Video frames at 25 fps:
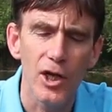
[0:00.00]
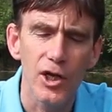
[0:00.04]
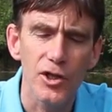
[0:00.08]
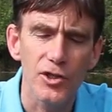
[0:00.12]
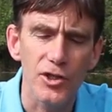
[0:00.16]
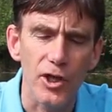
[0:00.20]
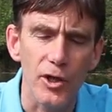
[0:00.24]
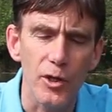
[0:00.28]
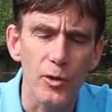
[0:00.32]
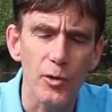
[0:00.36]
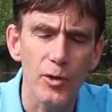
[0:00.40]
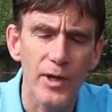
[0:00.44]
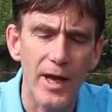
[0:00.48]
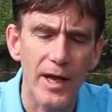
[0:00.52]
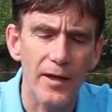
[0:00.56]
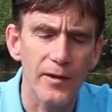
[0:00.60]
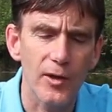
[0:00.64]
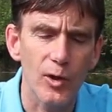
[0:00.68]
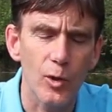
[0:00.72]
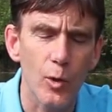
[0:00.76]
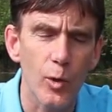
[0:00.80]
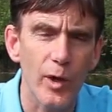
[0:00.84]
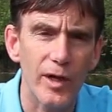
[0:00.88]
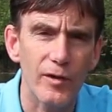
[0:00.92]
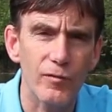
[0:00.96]
So you get the
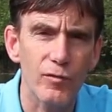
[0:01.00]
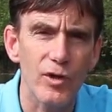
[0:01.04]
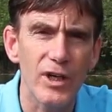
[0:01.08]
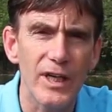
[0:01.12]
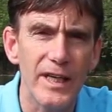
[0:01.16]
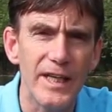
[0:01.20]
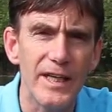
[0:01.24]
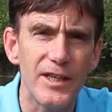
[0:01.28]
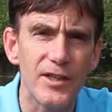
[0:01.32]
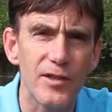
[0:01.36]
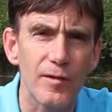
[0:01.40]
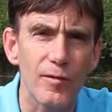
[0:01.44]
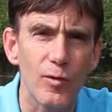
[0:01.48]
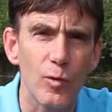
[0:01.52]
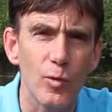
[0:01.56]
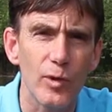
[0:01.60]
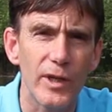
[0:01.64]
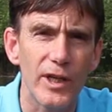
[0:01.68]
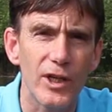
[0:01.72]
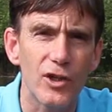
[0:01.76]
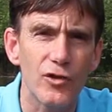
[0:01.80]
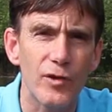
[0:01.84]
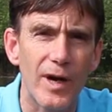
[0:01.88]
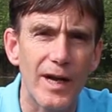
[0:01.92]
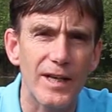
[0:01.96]
quick release of all
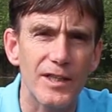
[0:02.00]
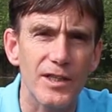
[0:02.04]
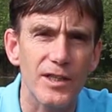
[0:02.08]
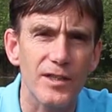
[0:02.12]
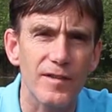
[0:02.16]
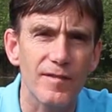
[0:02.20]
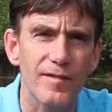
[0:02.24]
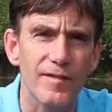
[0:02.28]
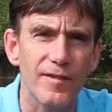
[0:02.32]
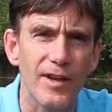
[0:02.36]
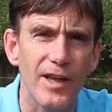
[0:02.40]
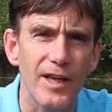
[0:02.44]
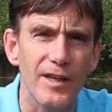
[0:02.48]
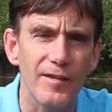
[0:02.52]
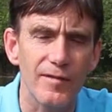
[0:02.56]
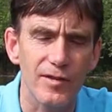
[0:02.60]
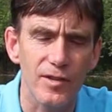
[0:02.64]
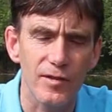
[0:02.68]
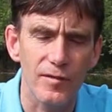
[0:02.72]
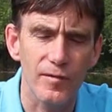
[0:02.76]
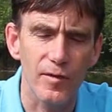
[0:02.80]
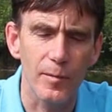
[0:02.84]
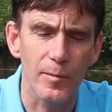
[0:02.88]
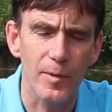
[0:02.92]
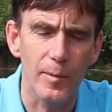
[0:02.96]
the attractors and
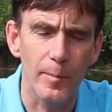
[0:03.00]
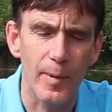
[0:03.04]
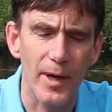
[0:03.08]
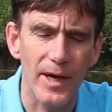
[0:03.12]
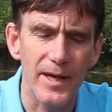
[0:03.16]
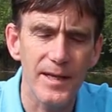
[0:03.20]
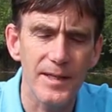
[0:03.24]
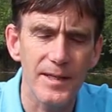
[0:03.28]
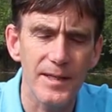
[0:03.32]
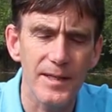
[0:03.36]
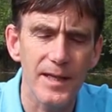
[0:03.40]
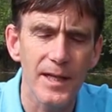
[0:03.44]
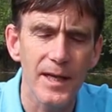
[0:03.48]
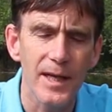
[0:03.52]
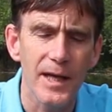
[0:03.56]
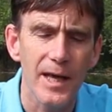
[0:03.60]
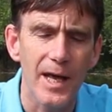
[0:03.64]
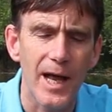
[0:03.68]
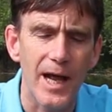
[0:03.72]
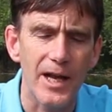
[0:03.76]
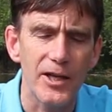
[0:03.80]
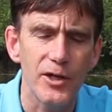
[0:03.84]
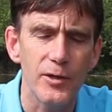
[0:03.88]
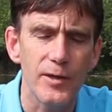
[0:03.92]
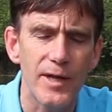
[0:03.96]
flavours from the paste,
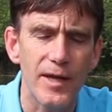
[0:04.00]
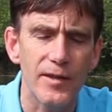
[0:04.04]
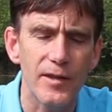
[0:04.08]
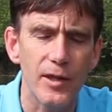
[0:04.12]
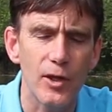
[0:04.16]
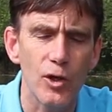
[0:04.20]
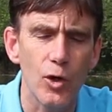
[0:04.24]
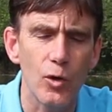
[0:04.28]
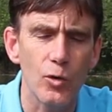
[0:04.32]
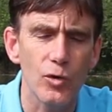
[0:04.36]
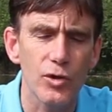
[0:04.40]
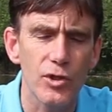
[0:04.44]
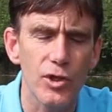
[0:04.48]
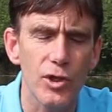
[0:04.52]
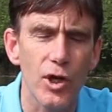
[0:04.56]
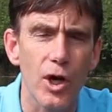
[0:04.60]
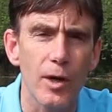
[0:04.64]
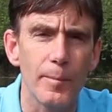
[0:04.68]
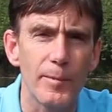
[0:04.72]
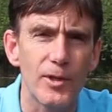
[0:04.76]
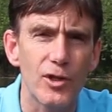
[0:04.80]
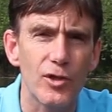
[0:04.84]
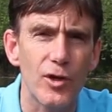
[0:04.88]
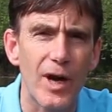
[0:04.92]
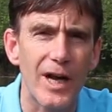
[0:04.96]
and you get the
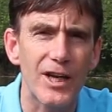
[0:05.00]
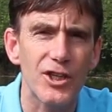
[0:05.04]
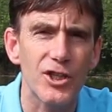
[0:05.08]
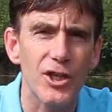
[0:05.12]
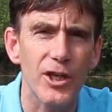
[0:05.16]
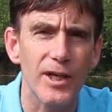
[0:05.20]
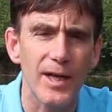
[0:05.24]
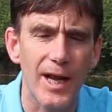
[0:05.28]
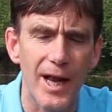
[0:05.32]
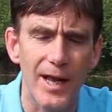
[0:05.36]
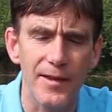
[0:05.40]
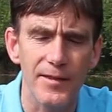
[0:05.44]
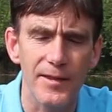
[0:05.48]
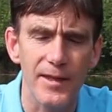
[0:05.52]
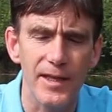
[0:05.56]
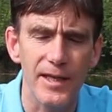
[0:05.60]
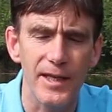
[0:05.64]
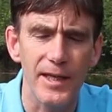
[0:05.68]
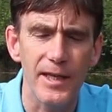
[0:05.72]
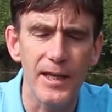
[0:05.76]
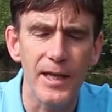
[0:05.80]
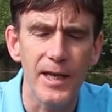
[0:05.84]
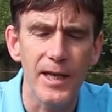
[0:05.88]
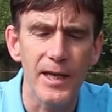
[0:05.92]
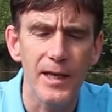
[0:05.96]
long-term attraction, and
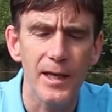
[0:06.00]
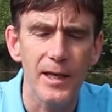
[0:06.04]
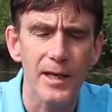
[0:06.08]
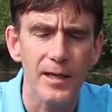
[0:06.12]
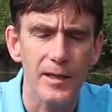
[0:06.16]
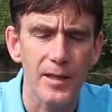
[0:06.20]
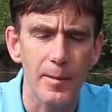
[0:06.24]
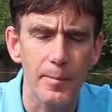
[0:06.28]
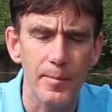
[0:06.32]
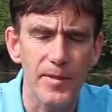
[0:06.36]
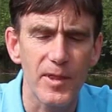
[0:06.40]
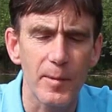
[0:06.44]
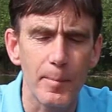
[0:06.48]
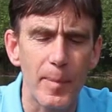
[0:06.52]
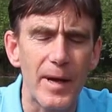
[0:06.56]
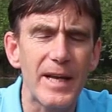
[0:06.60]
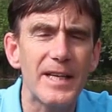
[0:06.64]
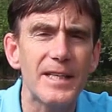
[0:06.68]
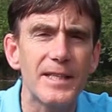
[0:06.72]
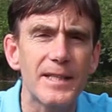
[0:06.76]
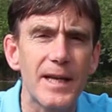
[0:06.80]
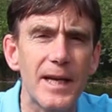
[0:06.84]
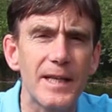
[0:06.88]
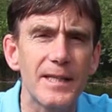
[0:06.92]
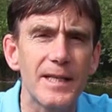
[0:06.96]
the
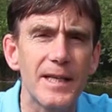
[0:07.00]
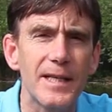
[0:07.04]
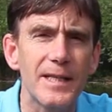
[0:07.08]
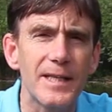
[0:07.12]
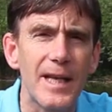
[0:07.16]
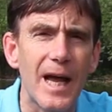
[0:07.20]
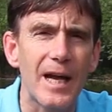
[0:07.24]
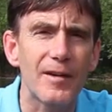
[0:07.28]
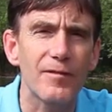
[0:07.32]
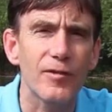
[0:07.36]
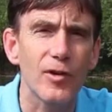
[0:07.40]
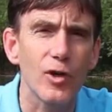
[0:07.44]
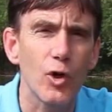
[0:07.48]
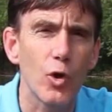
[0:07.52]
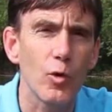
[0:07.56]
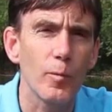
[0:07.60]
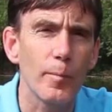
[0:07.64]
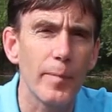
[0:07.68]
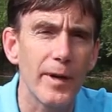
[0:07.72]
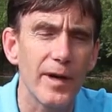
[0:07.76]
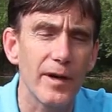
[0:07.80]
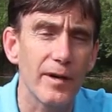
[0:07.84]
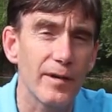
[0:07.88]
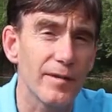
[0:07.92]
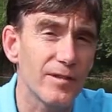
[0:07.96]
bait stays intact for a long
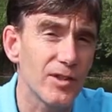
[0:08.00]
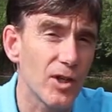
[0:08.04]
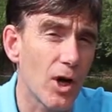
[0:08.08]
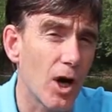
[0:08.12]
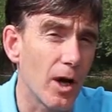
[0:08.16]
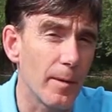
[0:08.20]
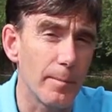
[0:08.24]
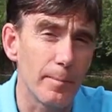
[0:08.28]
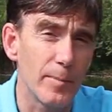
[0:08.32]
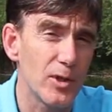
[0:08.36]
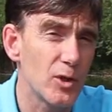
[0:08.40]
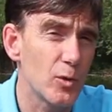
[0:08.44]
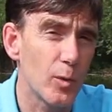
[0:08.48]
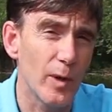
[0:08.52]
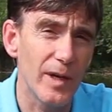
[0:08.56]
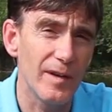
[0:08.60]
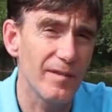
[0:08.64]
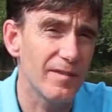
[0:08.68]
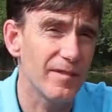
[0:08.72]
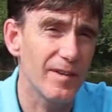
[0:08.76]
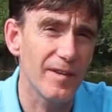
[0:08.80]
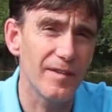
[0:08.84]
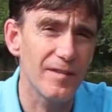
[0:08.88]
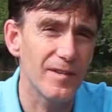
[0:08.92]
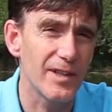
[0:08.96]
period of time, between
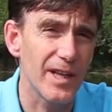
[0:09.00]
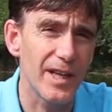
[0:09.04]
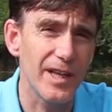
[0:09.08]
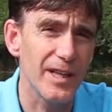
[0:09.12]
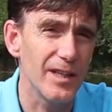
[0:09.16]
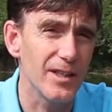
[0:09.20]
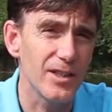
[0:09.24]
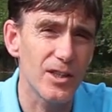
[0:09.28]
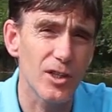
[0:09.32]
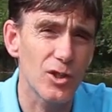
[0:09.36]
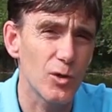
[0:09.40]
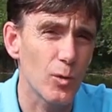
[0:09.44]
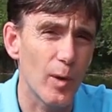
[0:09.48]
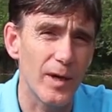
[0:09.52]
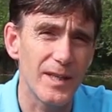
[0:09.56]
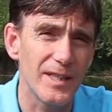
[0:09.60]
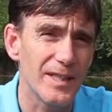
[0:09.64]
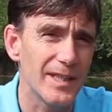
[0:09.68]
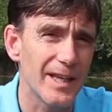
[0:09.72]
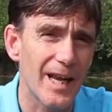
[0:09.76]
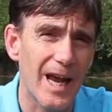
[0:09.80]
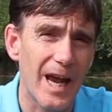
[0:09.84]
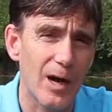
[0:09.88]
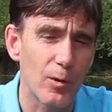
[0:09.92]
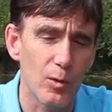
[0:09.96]
15 to
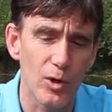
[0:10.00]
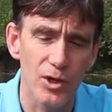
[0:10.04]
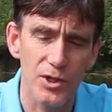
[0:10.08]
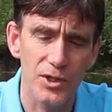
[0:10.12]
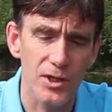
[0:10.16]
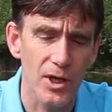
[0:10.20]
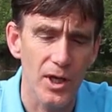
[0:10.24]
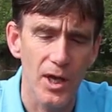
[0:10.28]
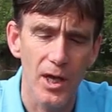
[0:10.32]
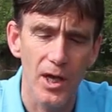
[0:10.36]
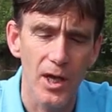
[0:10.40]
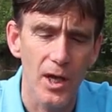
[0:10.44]
20 hours.